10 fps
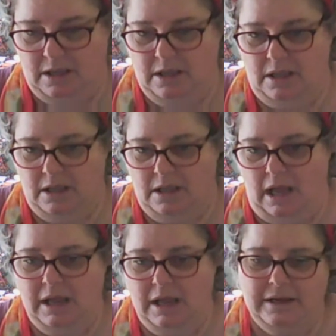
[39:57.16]
He's
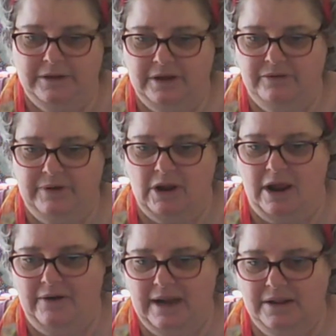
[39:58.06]
just retiring as the
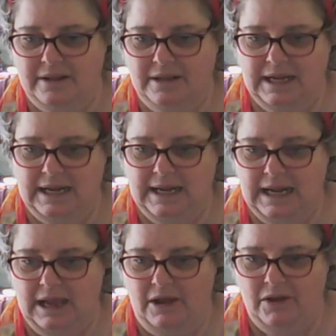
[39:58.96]
CEO.
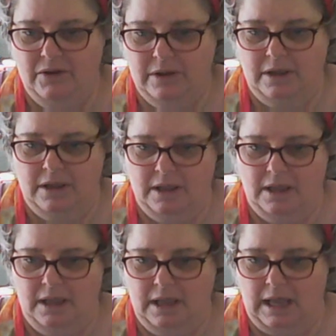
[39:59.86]

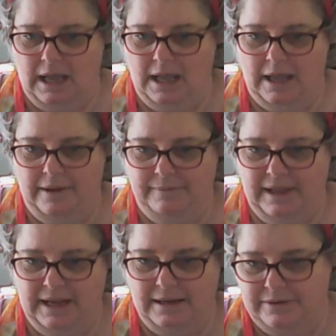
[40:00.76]

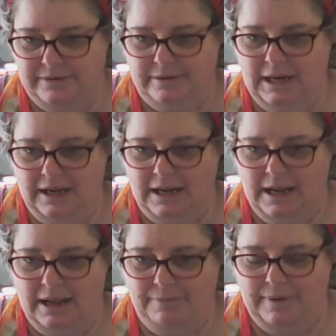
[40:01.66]
He's taking up
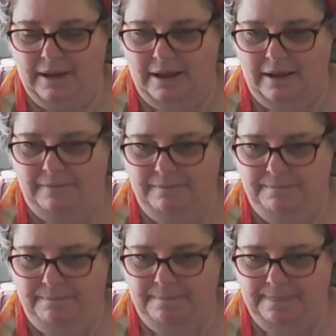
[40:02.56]

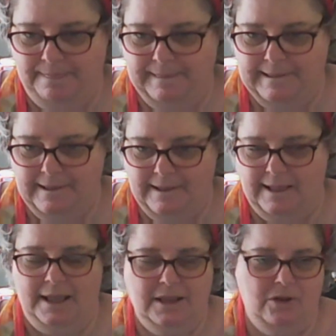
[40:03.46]
a new
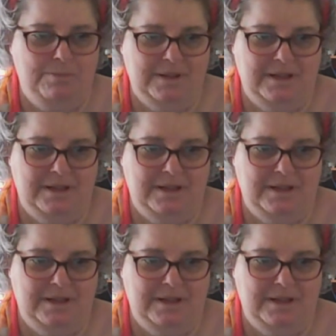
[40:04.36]
position.